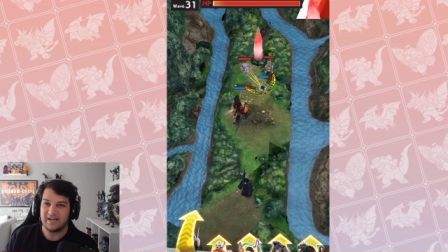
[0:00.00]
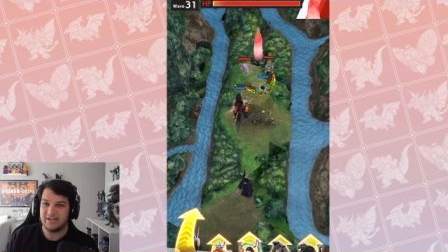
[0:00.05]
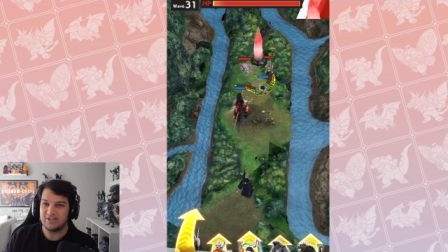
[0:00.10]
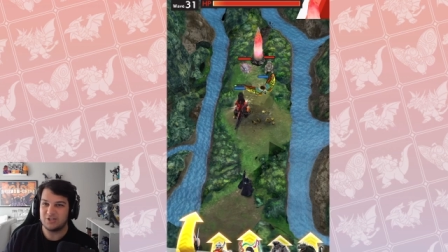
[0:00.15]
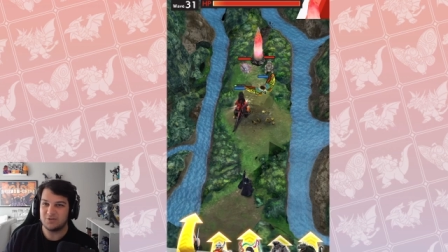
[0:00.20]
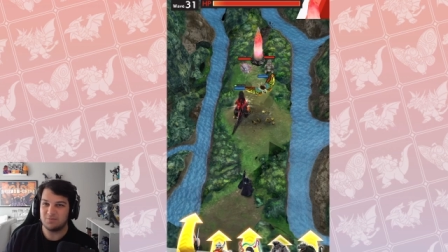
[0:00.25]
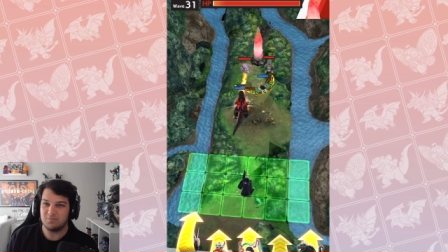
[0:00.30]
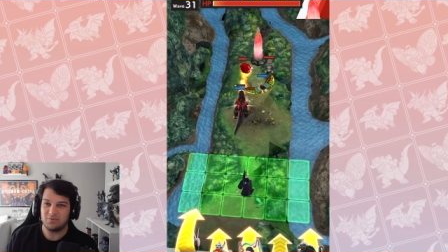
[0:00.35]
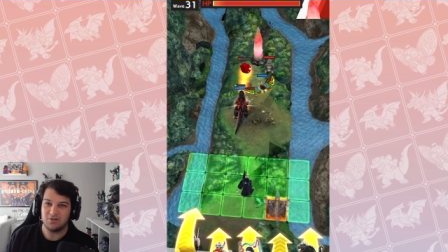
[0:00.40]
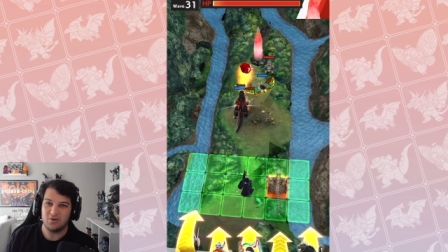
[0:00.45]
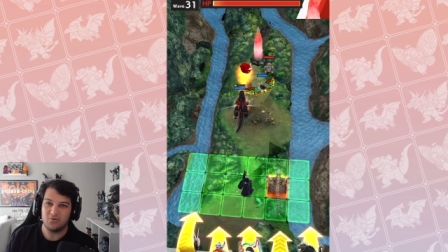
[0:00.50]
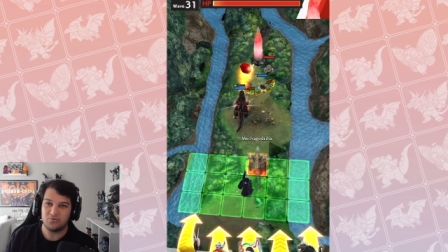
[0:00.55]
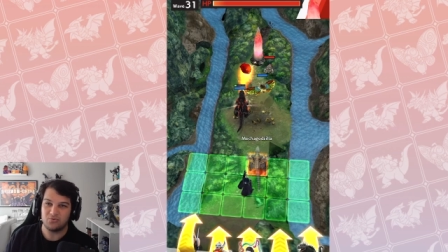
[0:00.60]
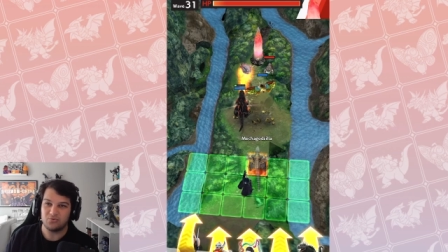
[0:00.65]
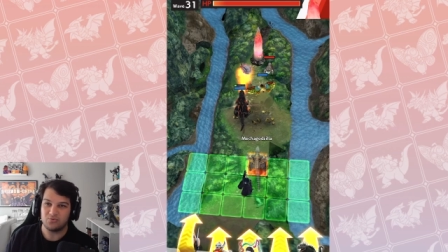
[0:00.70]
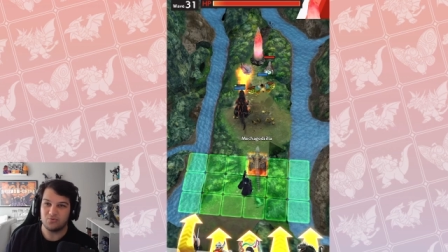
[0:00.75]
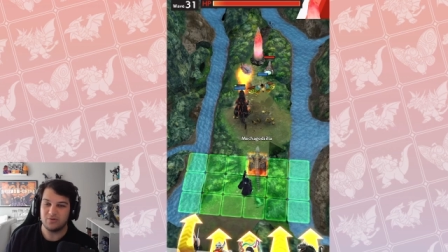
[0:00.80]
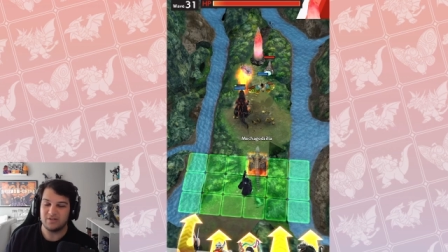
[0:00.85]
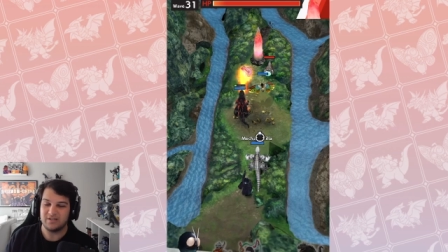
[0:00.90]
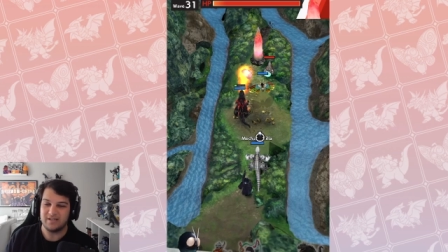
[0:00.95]
I just blow
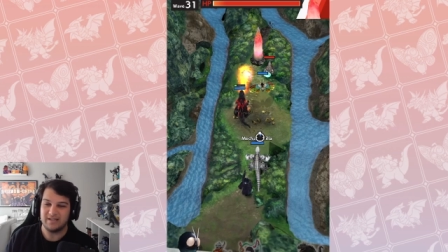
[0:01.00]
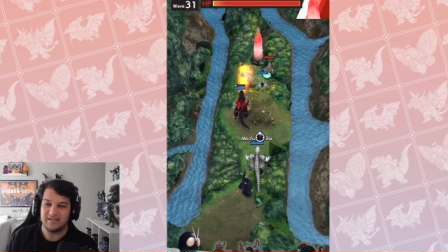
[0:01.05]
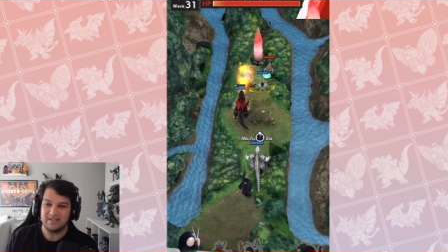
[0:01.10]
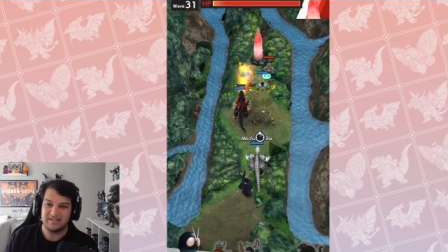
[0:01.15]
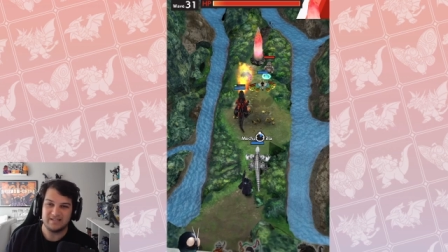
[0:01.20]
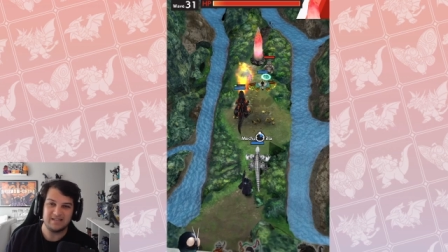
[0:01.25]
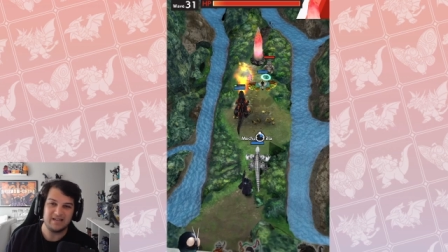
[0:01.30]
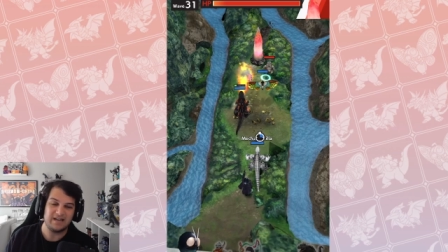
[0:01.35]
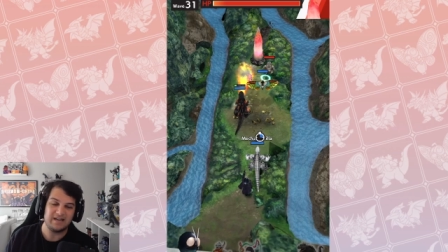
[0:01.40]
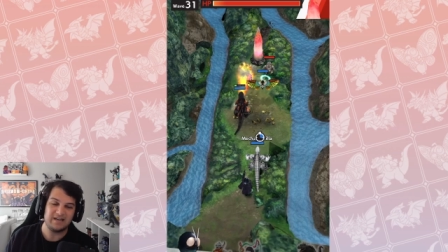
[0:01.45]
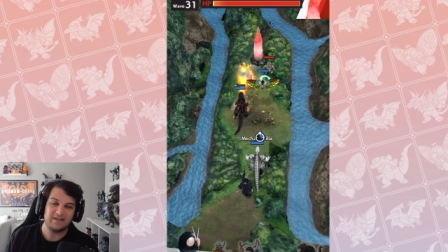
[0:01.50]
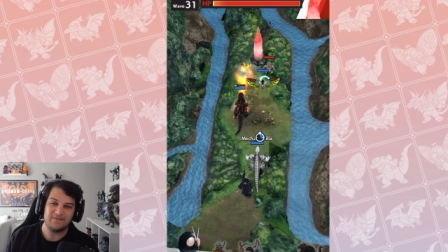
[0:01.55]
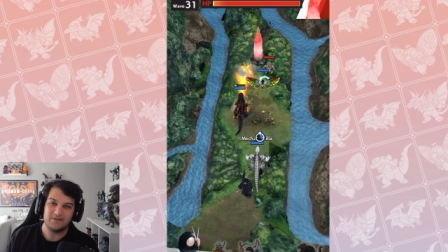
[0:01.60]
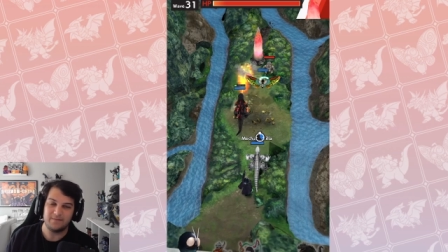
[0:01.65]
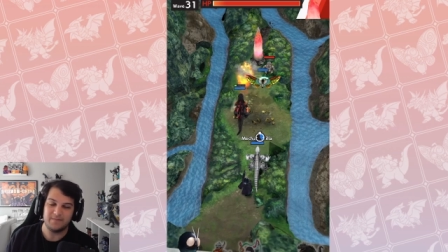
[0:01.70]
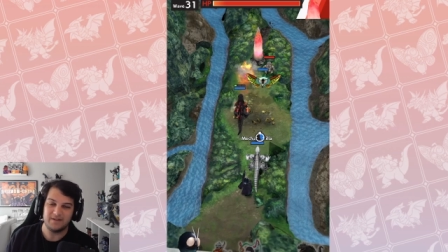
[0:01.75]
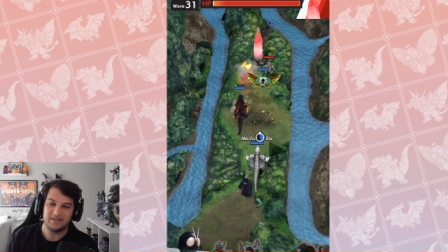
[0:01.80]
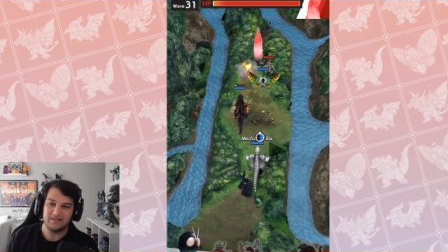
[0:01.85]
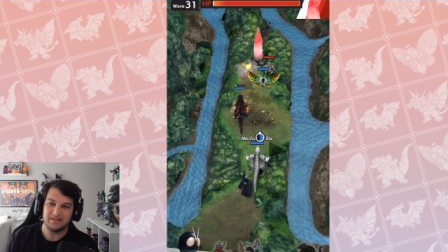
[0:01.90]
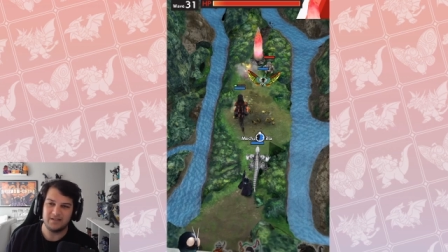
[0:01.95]
through it, it's not even
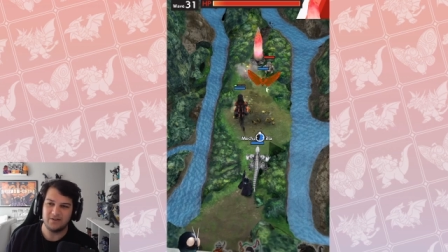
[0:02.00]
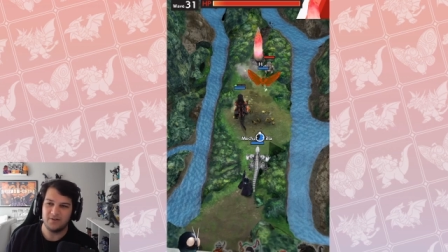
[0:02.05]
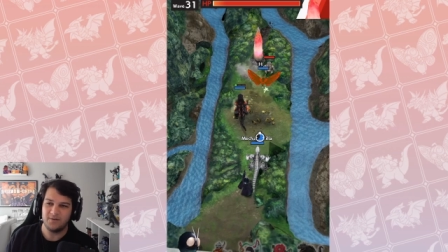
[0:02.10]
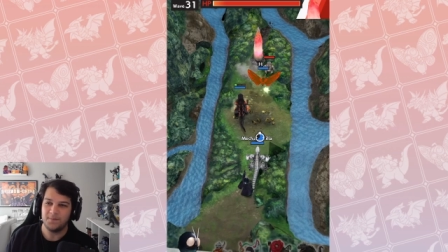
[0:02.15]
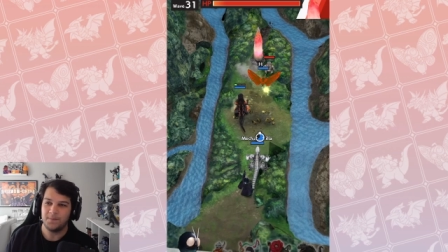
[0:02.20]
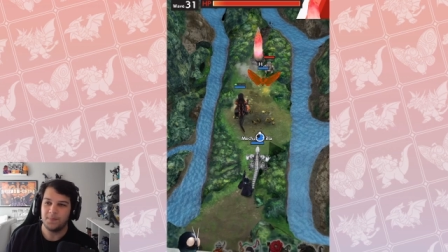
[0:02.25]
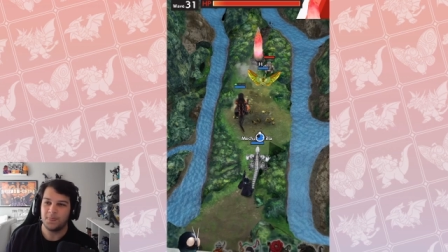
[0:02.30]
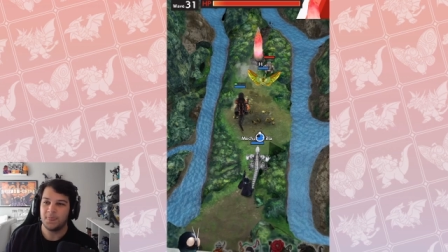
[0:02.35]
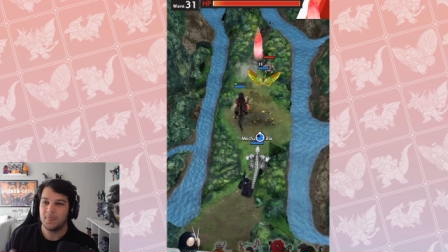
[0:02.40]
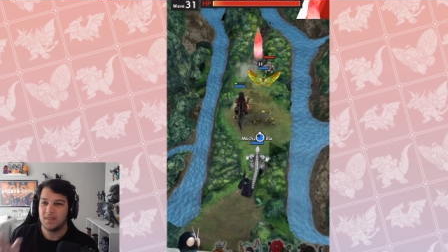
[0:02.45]
a big deal.